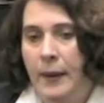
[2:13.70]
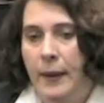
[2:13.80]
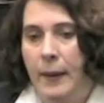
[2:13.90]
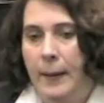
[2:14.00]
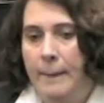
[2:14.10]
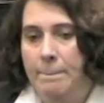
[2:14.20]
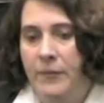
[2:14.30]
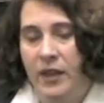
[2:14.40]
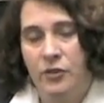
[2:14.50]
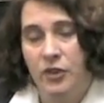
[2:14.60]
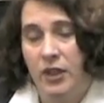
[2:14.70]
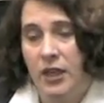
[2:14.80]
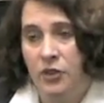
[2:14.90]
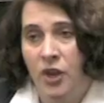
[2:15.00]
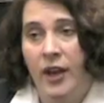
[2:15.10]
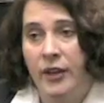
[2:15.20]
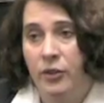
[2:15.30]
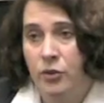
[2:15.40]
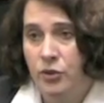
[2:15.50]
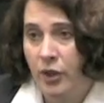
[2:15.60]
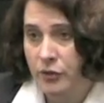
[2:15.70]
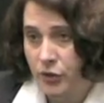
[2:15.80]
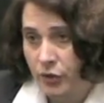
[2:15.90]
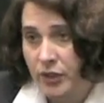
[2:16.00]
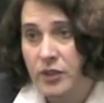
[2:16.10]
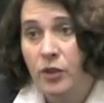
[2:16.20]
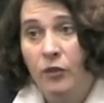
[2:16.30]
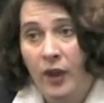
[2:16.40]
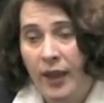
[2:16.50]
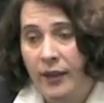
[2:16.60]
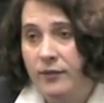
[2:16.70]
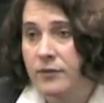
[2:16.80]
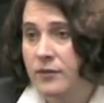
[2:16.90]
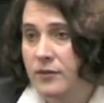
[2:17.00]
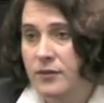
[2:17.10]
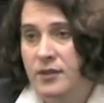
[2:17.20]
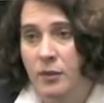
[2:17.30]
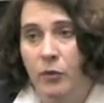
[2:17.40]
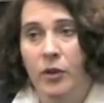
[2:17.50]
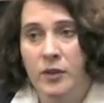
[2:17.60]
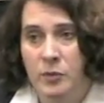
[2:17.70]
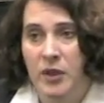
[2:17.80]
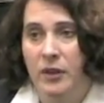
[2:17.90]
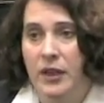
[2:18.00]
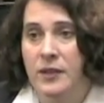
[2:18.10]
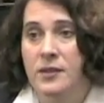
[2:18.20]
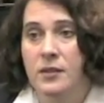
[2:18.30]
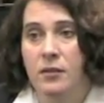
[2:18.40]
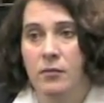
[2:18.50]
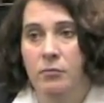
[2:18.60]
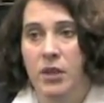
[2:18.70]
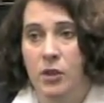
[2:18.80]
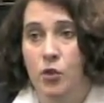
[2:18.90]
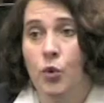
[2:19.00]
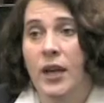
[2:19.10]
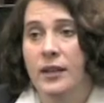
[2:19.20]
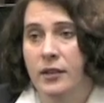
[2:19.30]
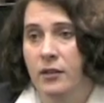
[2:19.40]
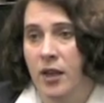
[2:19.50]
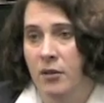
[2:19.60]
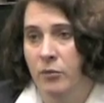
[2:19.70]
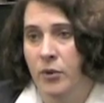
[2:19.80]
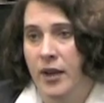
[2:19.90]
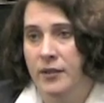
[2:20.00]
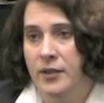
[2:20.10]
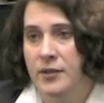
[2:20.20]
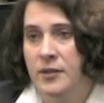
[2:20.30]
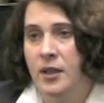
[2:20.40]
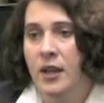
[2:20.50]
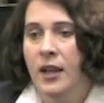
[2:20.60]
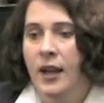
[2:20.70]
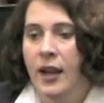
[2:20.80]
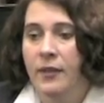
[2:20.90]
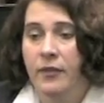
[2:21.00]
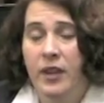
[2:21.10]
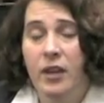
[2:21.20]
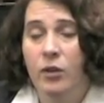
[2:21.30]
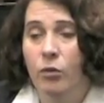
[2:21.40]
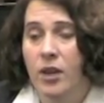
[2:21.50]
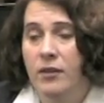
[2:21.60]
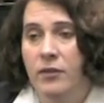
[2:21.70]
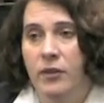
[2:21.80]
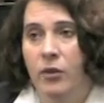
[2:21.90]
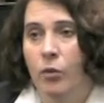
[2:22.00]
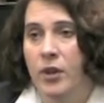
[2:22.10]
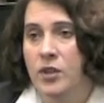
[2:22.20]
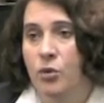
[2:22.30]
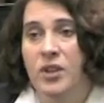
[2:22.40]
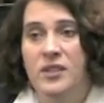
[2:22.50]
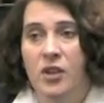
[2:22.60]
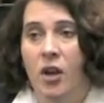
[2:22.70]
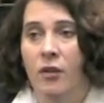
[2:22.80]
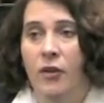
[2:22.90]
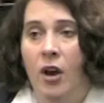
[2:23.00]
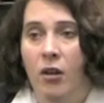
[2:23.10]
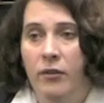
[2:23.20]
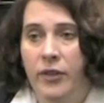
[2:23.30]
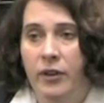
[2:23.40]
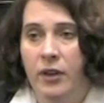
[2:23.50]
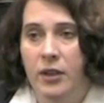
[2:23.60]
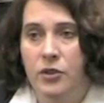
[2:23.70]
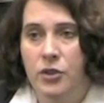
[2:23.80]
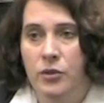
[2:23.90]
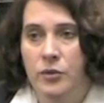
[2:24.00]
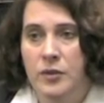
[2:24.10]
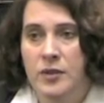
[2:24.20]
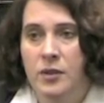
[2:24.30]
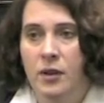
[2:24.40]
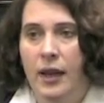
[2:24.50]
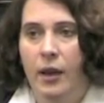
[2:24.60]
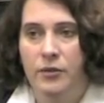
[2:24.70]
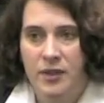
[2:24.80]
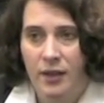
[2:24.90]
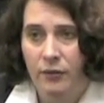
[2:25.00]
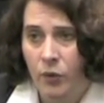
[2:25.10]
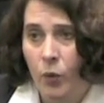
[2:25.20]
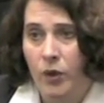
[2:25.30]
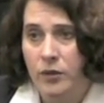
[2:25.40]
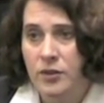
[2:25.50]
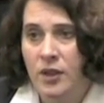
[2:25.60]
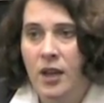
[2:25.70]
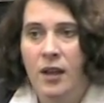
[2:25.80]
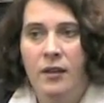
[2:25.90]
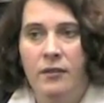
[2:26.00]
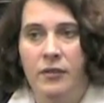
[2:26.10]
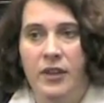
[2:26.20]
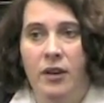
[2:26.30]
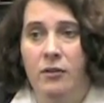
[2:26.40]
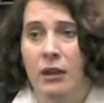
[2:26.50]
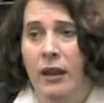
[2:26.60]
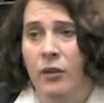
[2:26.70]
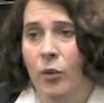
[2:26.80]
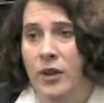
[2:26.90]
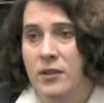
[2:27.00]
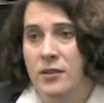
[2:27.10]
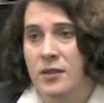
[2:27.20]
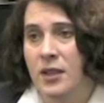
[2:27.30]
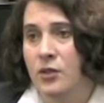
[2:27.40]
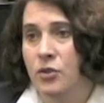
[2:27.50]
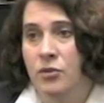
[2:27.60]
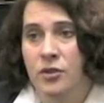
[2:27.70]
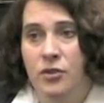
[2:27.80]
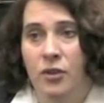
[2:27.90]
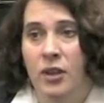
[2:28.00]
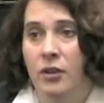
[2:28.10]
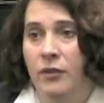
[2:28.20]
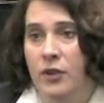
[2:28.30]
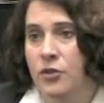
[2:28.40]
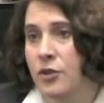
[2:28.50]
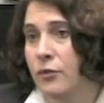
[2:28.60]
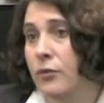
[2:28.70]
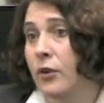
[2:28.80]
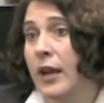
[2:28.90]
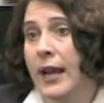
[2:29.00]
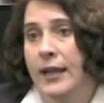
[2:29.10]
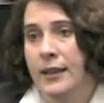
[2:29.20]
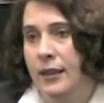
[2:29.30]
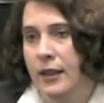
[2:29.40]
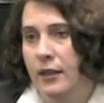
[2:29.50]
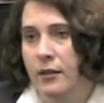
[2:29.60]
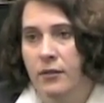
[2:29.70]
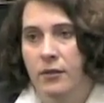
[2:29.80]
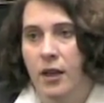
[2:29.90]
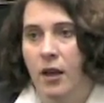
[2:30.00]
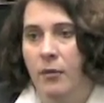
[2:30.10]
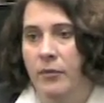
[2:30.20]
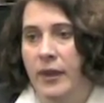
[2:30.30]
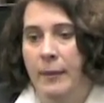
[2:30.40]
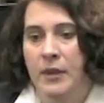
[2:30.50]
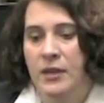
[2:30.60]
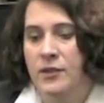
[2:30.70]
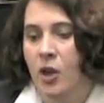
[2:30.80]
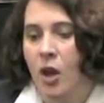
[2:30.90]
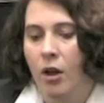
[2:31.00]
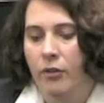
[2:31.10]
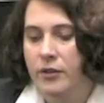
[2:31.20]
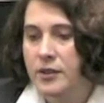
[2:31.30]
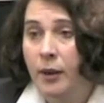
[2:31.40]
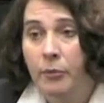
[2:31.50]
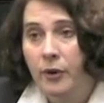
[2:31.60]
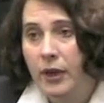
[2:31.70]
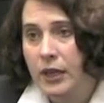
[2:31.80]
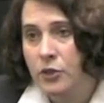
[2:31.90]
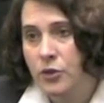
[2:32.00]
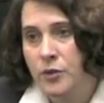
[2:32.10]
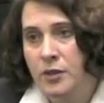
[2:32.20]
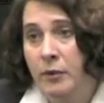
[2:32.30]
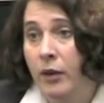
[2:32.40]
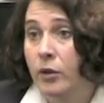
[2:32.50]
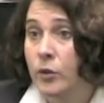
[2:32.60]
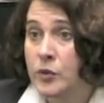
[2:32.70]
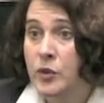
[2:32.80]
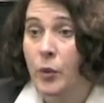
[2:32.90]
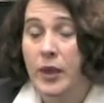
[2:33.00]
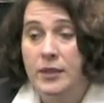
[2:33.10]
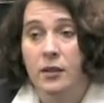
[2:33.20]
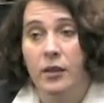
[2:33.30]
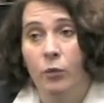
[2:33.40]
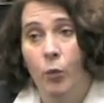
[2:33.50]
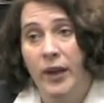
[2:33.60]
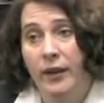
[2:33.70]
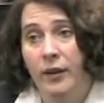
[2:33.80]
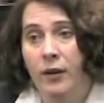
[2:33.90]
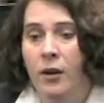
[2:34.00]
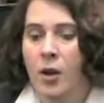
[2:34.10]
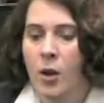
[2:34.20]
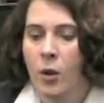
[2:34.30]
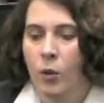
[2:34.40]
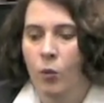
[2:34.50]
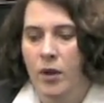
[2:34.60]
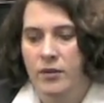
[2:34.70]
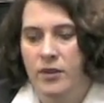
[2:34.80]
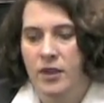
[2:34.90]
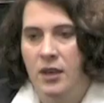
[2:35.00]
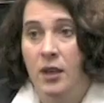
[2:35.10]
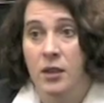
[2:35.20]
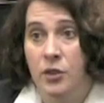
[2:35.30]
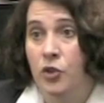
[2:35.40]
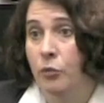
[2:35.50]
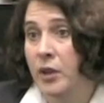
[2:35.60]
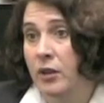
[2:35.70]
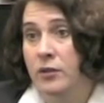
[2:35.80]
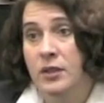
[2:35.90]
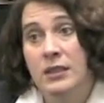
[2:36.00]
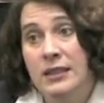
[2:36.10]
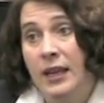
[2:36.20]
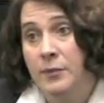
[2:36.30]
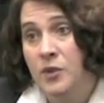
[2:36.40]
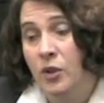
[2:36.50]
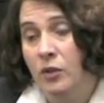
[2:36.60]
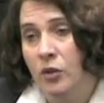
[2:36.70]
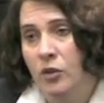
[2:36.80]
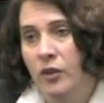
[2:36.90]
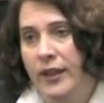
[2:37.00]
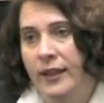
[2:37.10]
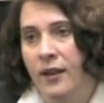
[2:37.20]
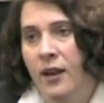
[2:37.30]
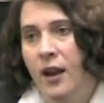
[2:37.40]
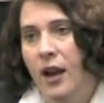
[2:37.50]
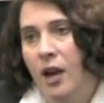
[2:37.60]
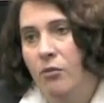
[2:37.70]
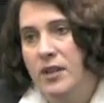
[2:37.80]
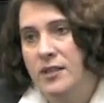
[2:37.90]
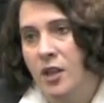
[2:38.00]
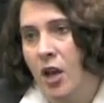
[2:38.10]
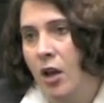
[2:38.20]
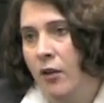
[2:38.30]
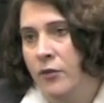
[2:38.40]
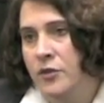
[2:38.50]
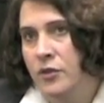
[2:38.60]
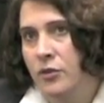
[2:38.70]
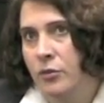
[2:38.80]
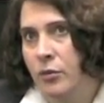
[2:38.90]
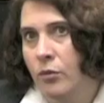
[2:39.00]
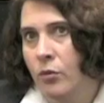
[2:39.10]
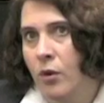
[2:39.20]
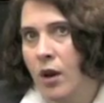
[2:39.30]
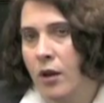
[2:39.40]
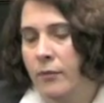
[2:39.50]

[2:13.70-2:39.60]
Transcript: They actually each hire attorneys who've had similar experience being trained in collaborative practice. And then they agree that they're going to resolve all of their issues outside of court, but they are not going to seek judicial intervention for anything. That means all the temporary issues about who's going to live where, what the initial parenting time is going to look like, are resolved through